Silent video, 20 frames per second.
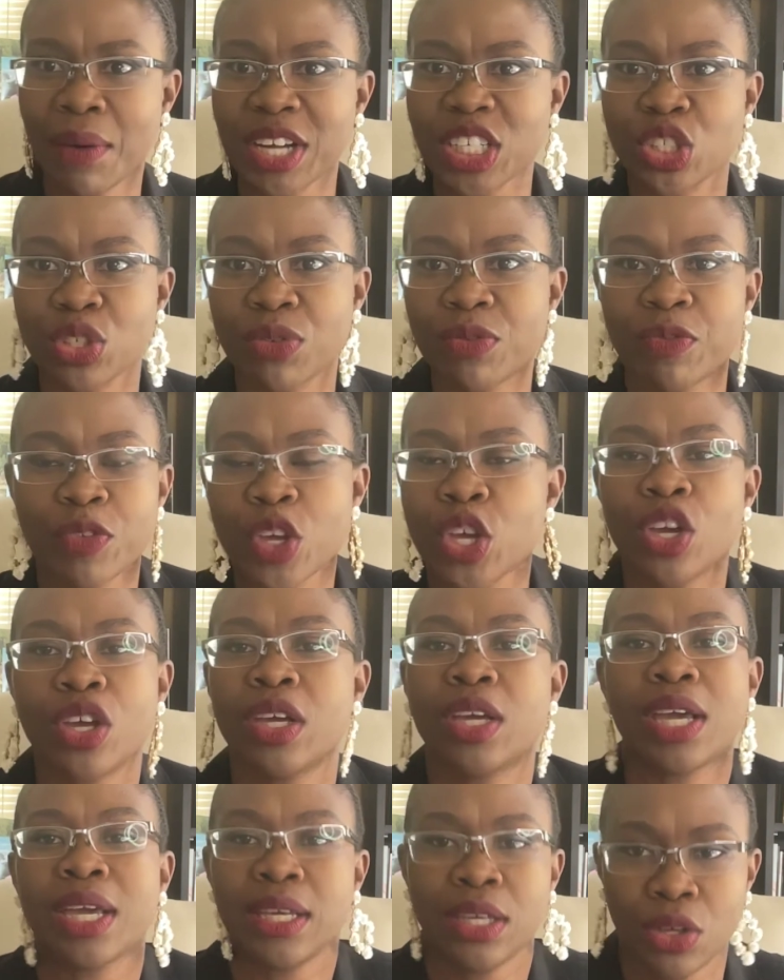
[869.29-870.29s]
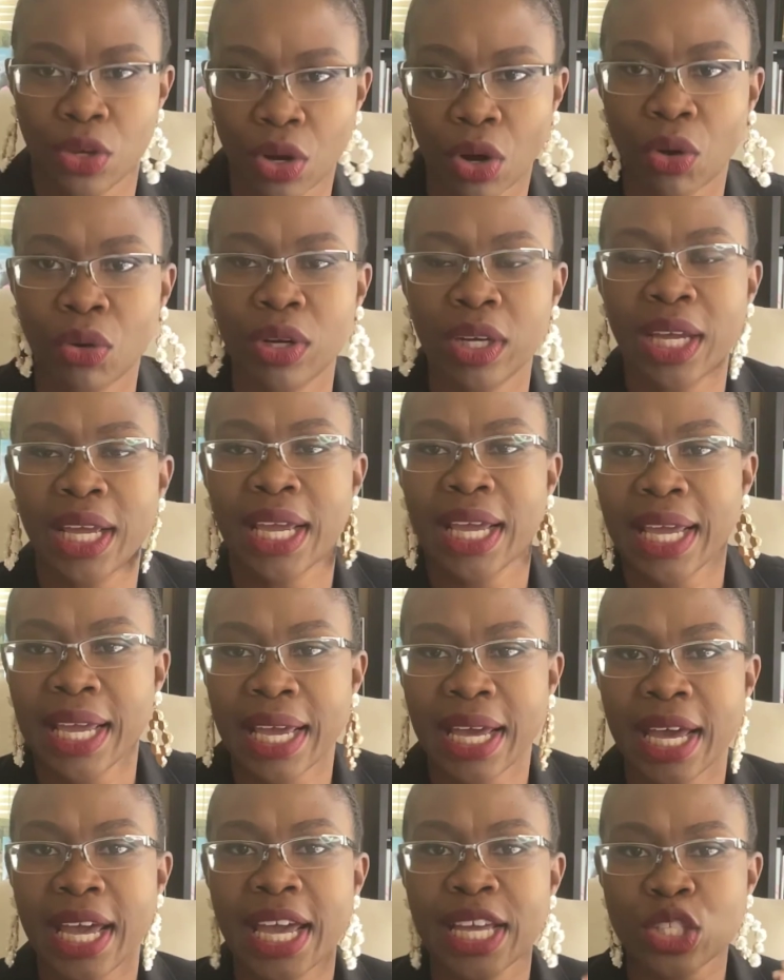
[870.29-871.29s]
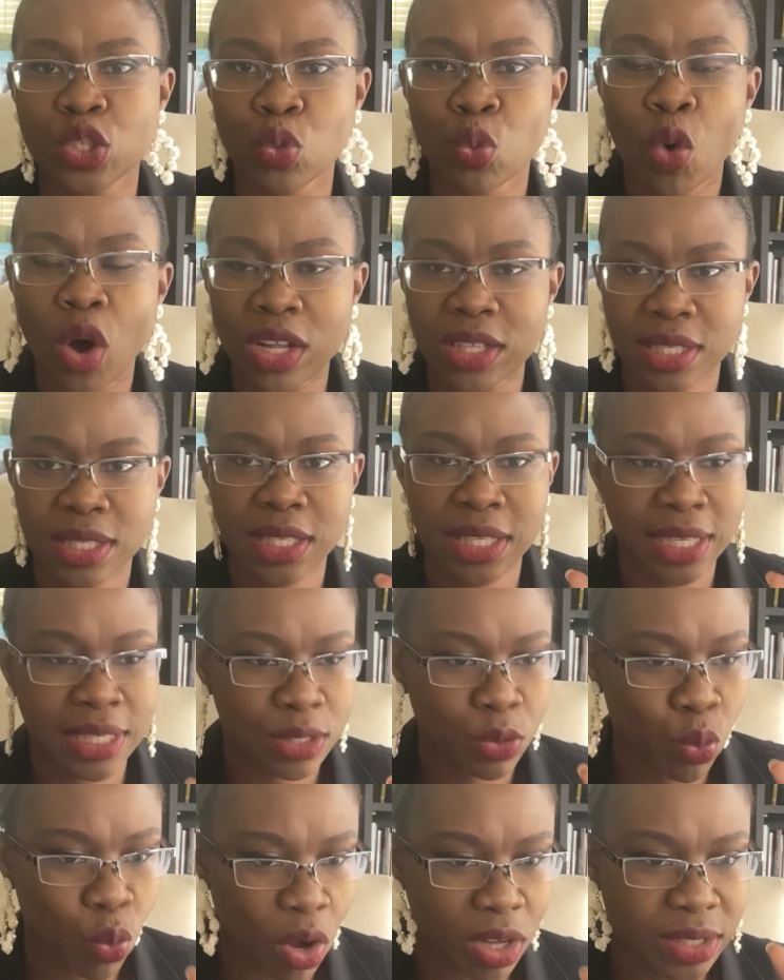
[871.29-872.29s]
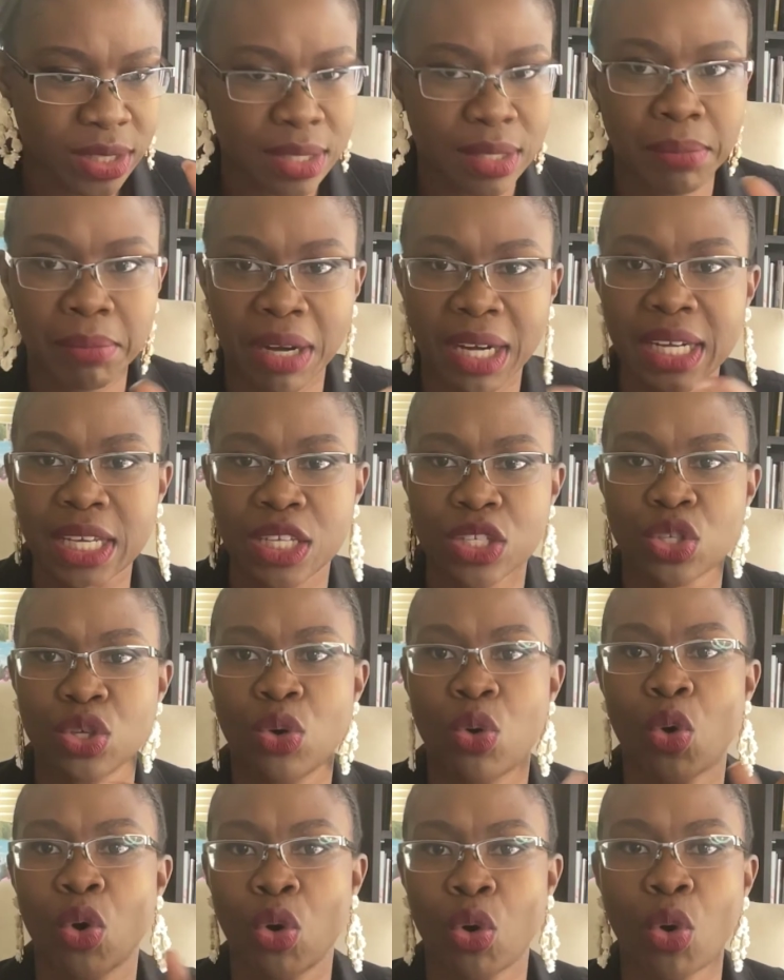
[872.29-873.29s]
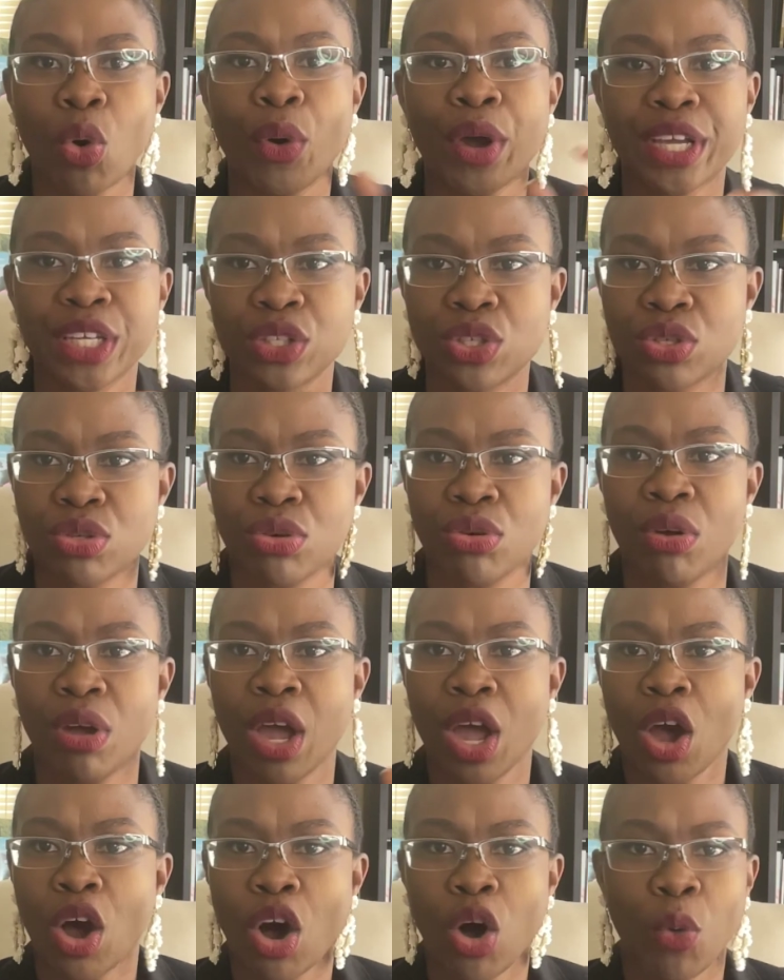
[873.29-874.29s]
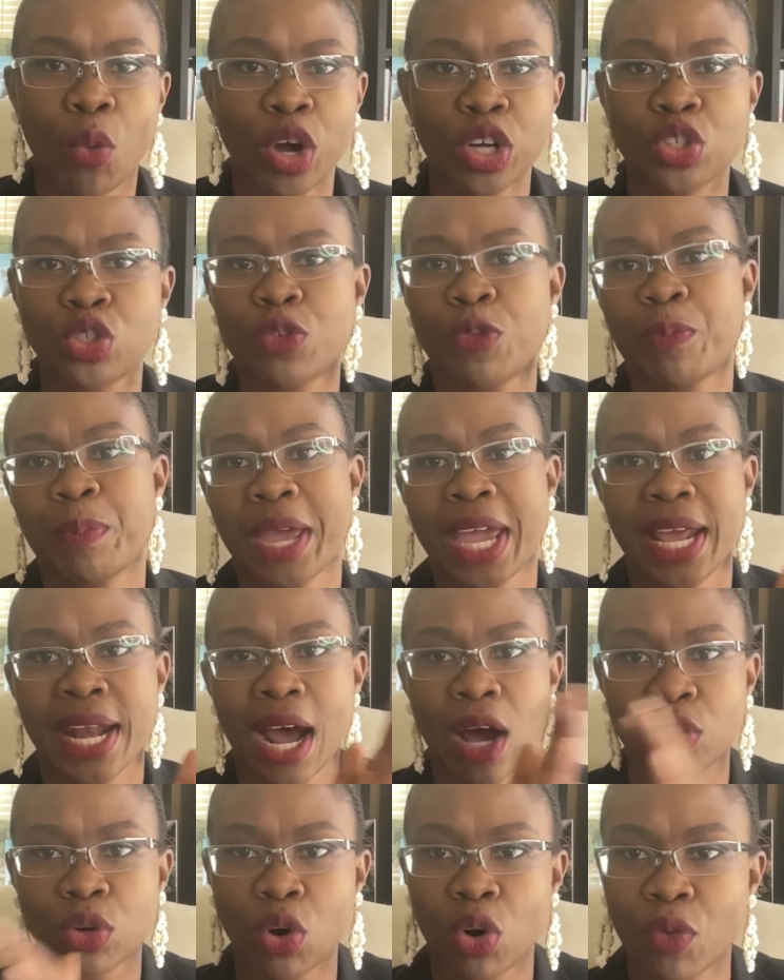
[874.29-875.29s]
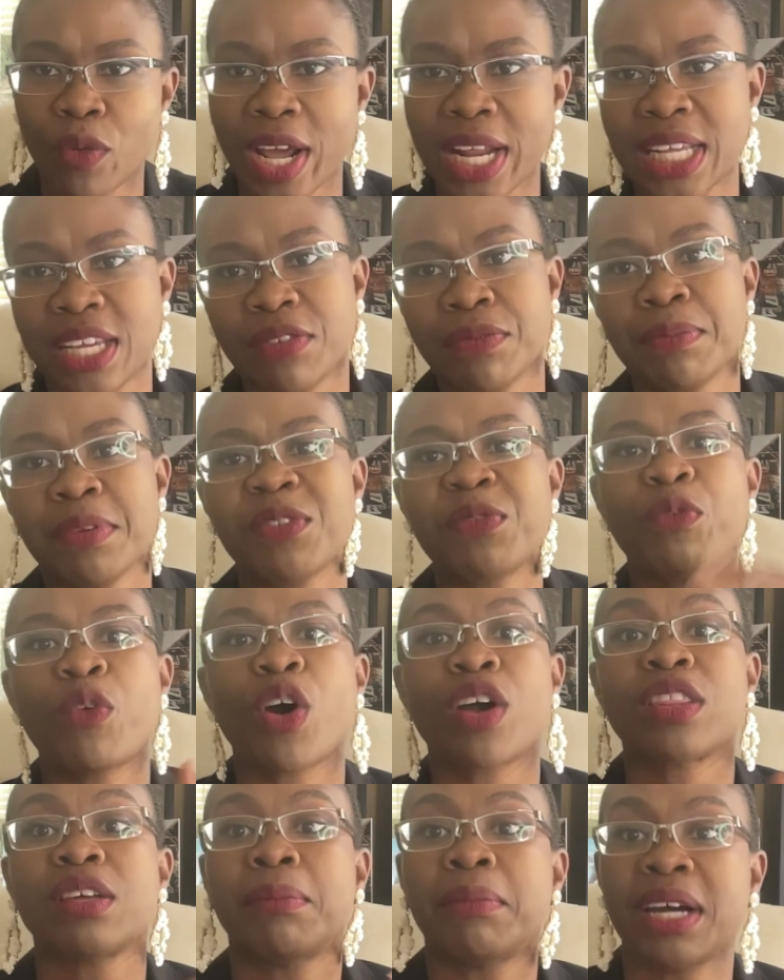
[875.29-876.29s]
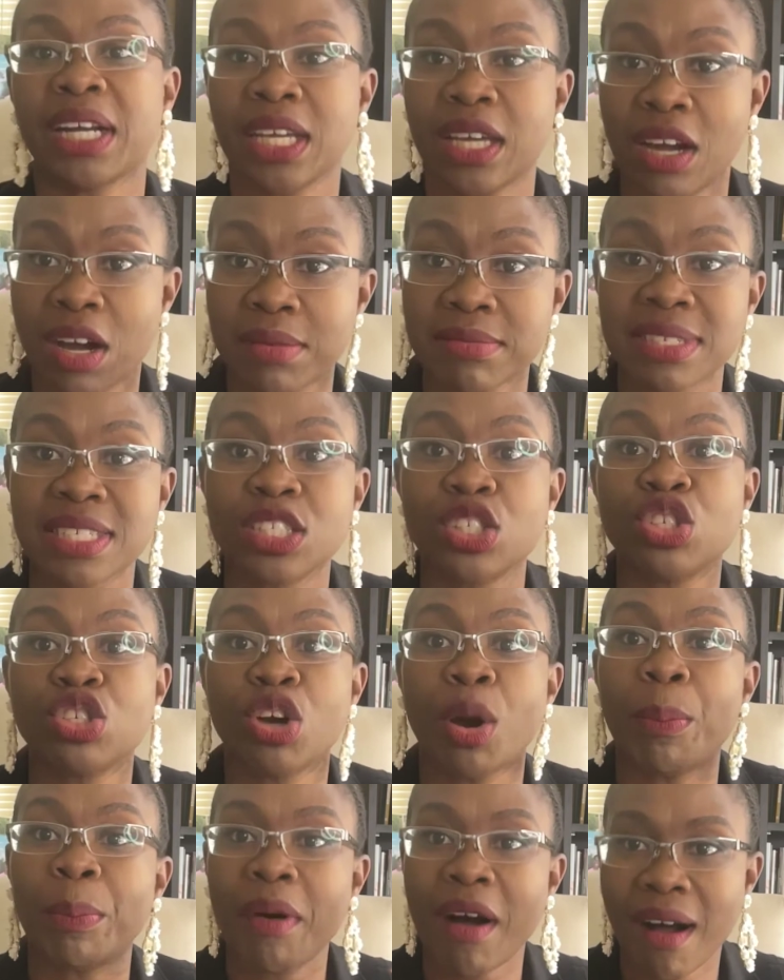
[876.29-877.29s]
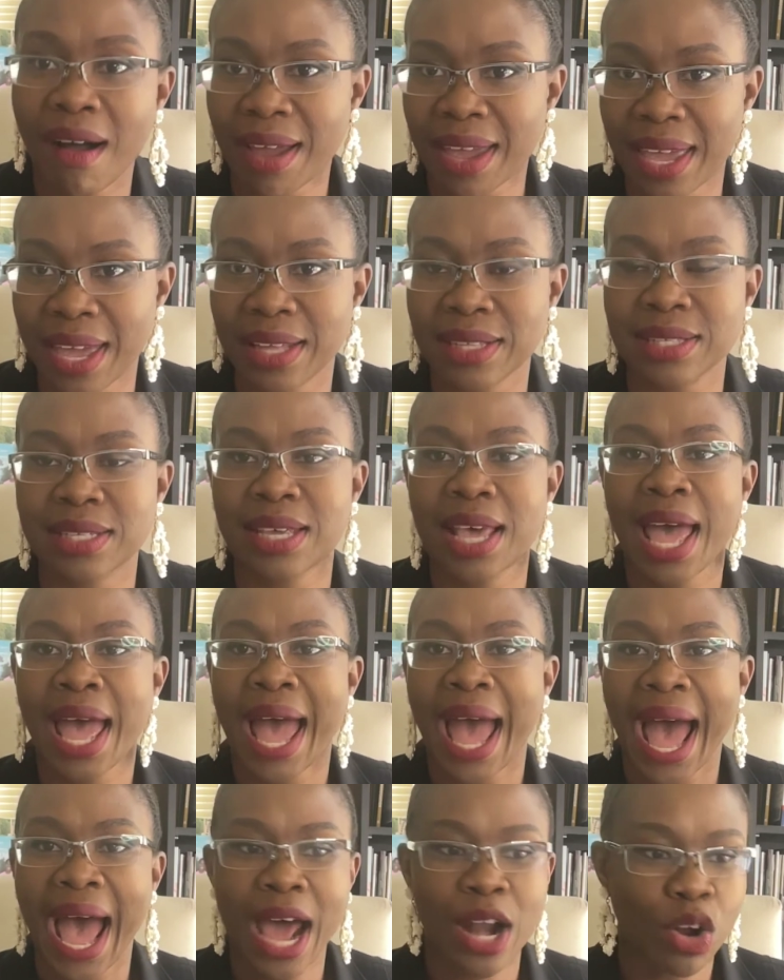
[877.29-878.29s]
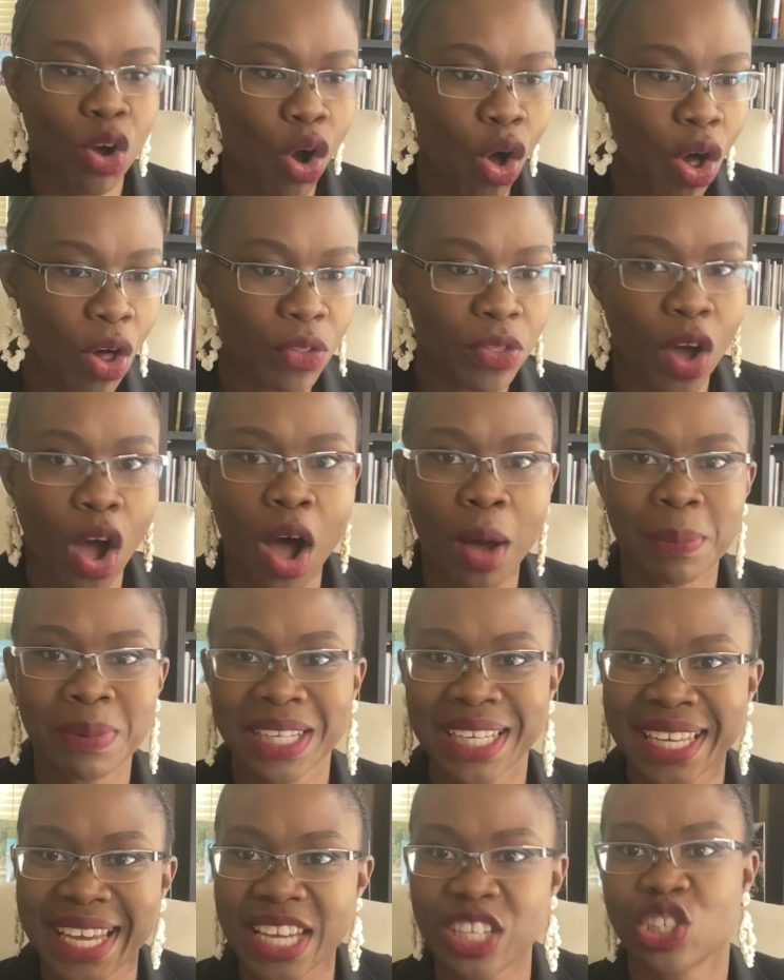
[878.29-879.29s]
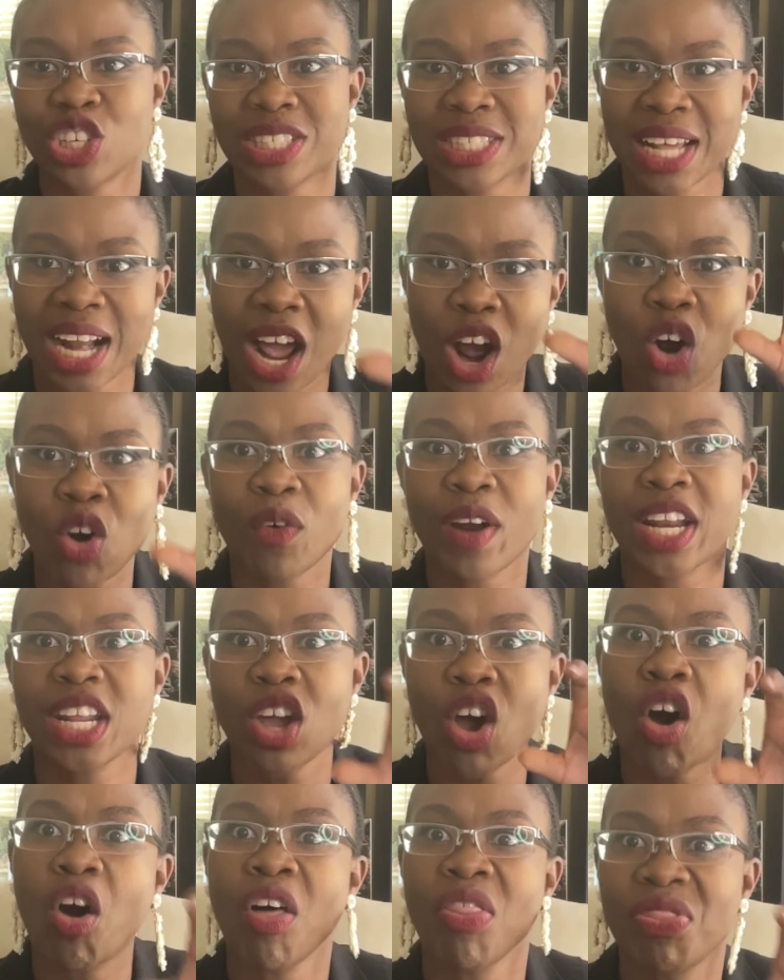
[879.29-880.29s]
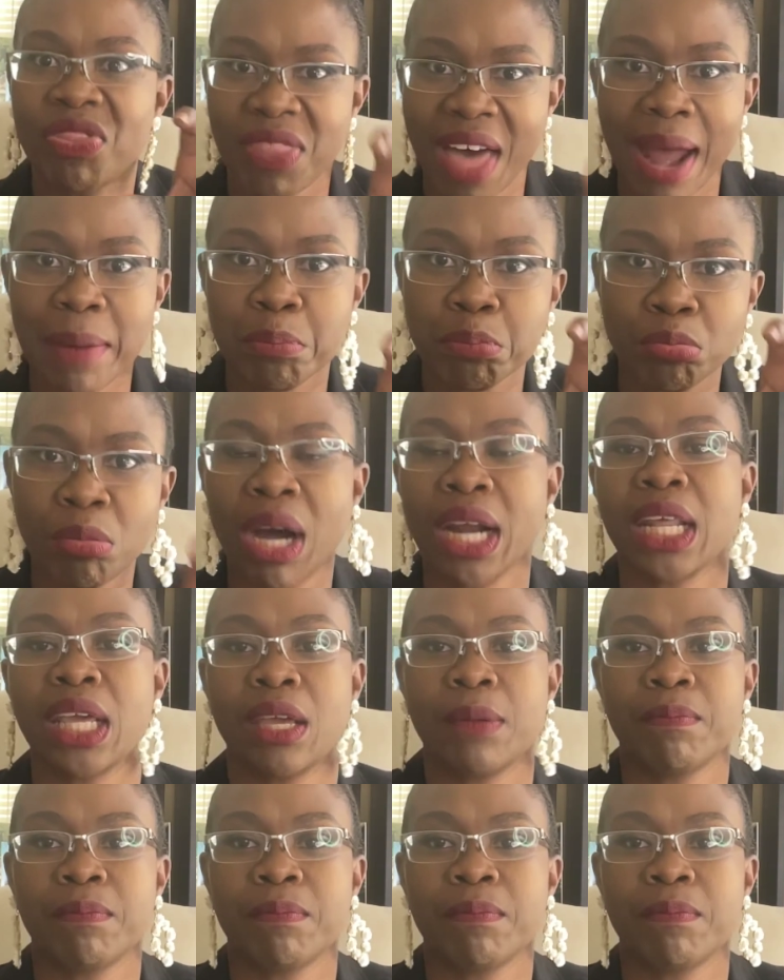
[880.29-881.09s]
I should, it's what the money is going to, or what you've paid out already, even before the money comes into your pocket, and all the obligations that are already on that money.